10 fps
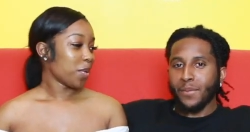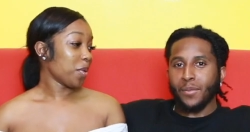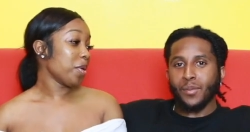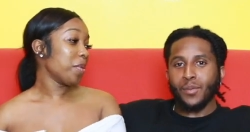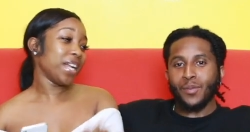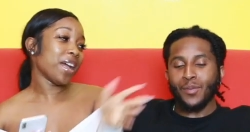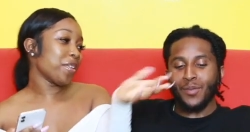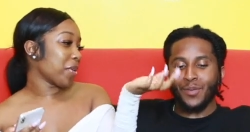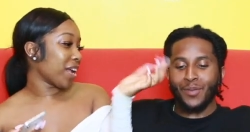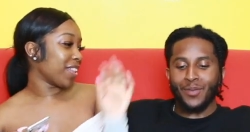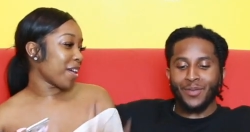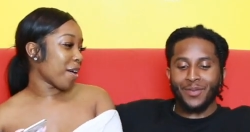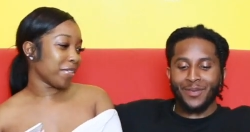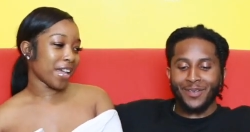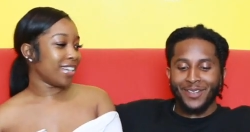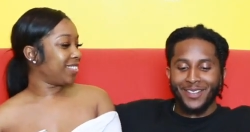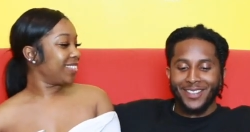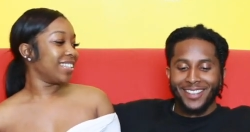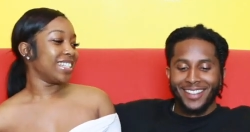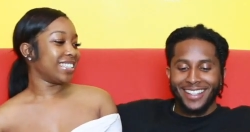Speaker 1: Ooh, we know you got a long
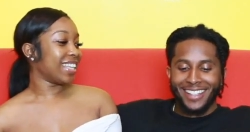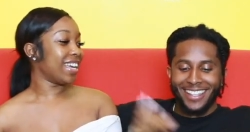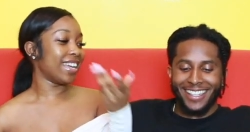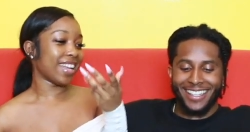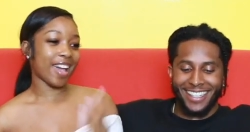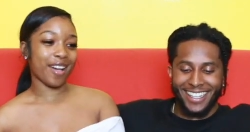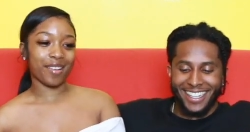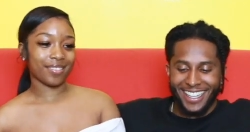laundry list. Lay it out.